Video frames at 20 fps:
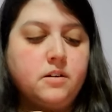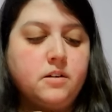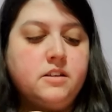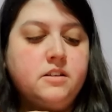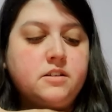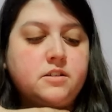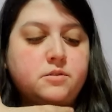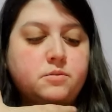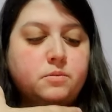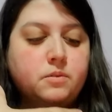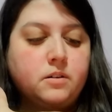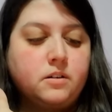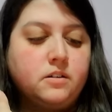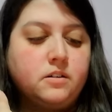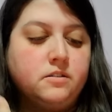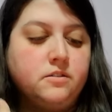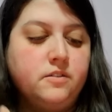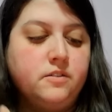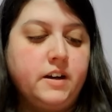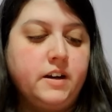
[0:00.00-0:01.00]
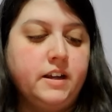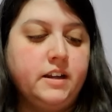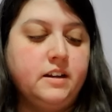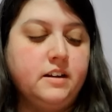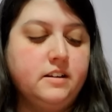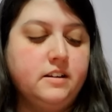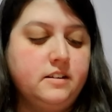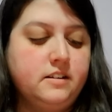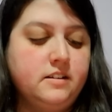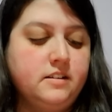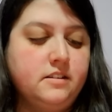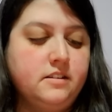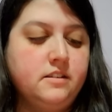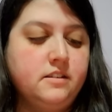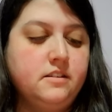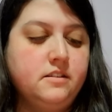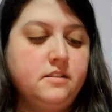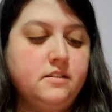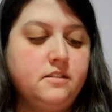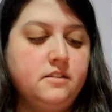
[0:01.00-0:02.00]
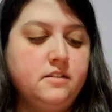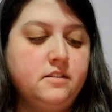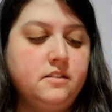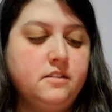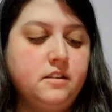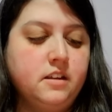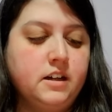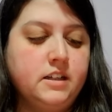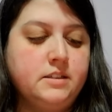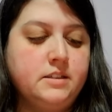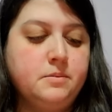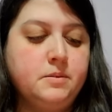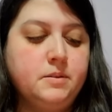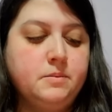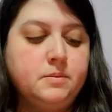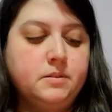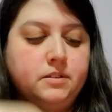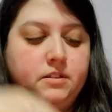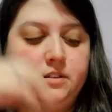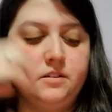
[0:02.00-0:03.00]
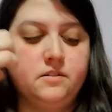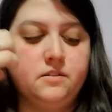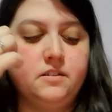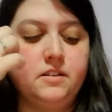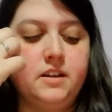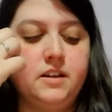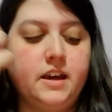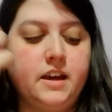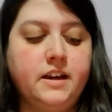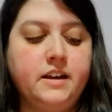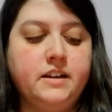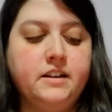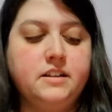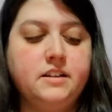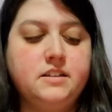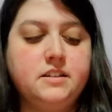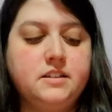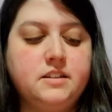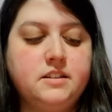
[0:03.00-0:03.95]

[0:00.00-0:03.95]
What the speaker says: this world, right? Lots of people don't get.